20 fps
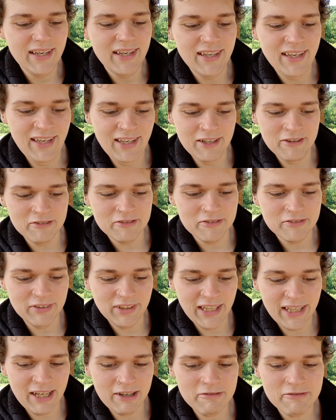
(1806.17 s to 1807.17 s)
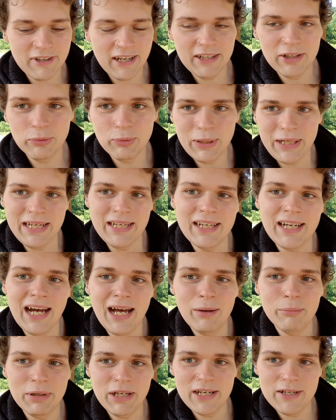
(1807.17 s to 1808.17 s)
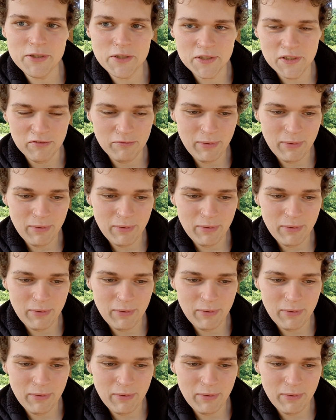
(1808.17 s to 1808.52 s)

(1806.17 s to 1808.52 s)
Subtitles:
if, I found a winning combination of